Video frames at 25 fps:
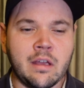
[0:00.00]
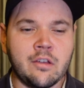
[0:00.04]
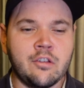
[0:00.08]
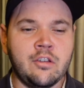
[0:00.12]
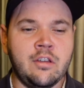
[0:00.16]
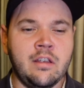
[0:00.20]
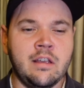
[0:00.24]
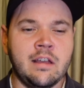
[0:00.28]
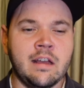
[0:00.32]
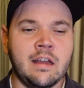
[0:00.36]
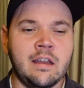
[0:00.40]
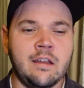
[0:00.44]

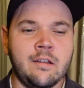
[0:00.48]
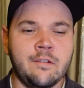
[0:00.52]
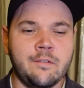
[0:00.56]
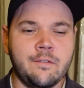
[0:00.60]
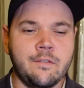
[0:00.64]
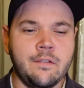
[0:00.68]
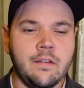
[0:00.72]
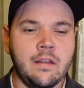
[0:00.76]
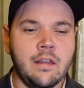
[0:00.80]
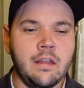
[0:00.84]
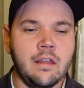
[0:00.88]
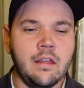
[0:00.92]
actually kind of
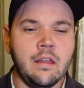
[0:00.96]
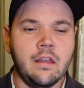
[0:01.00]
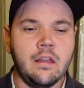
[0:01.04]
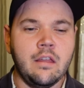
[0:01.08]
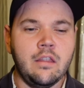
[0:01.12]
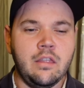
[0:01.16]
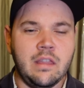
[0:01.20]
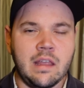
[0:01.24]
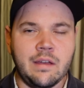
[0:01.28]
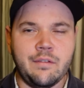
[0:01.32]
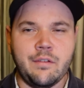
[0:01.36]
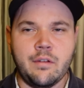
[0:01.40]

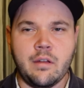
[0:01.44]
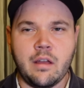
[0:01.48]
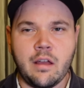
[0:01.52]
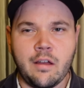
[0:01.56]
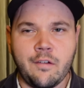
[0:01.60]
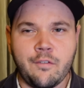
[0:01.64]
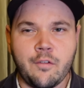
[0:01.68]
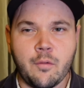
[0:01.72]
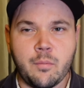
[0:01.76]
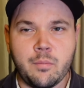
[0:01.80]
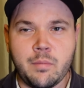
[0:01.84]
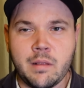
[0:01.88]
have a,
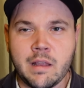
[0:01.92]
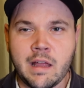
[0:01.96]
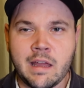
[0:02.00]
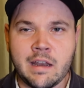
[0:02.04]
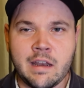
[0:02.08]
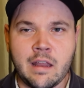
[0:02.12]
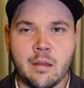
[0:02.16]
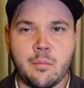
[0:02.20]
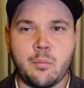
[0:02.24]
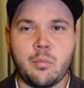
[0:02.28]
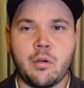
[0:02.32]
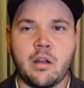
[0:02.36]
have a plan
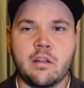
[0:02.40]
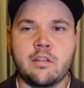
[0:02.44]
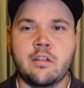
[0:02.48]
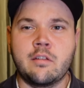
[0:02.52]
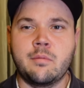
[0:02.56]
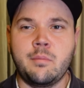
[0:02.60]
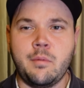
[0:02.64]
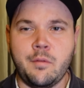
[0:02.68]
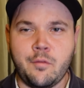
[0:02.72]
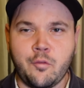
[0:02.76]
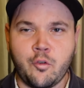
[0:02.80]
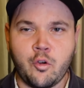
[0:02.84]
and process
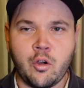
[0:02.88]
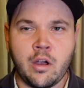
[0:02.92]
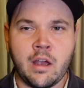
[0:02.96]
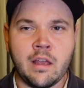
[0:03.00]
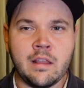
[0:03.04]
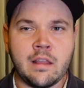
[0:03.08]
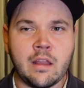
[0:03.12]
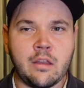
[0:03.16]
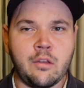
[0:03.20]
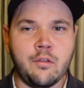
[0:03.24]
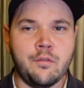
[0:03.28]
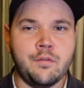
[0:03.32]

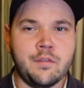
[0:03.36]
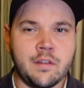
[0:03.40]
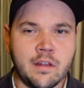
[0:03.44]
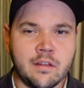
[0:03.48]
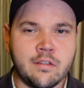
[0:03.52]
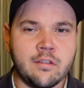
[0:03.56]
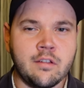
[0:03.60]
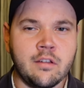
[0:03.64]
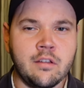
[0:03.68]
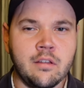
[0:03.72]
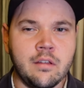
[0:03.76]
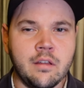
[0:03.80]
beforehand that you've
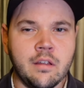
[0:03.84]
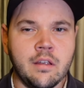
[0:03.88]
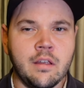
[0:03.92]
tested